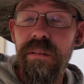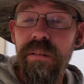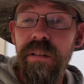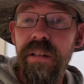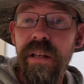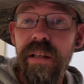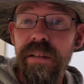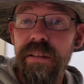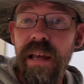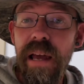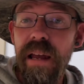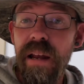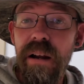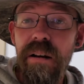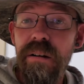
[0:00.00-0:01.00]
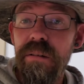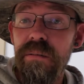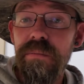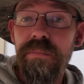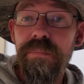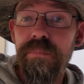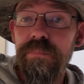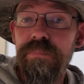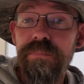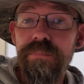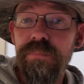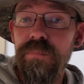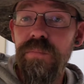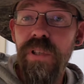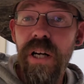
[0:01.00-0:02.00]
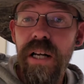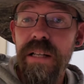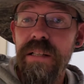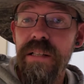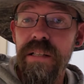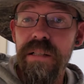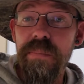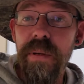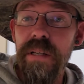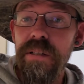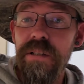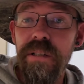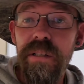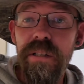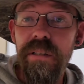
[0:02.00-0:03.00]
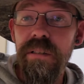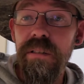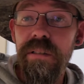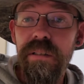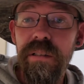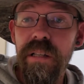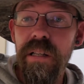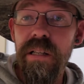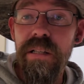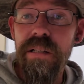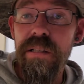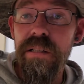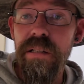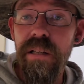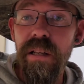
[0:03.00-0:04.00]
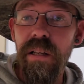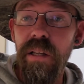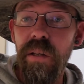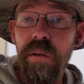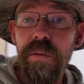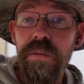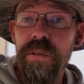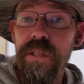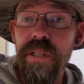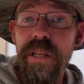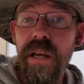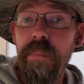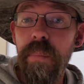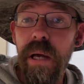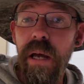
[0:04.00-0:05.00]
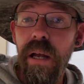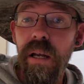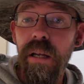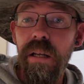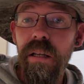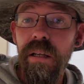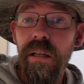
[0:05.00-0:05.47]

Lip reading: that air ride suspension is a huge setback.